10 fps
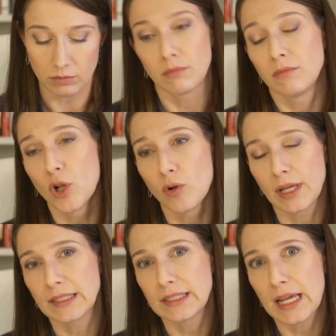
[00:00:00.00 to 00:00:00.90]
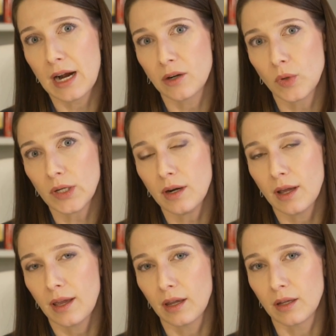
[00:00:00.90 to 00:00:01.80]
latency hardware
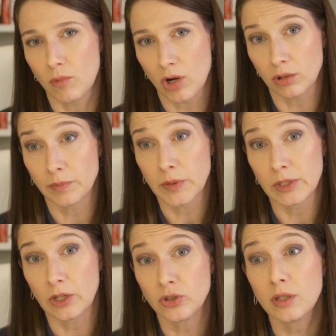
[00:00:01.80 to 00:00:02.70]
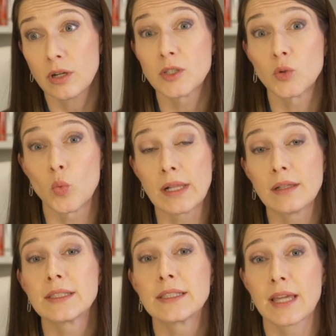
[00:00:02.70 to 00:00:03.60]
and model optimization, as well
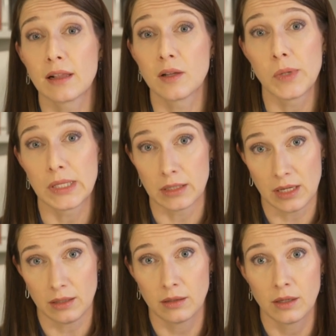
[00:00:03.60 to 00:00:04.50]
as scalability.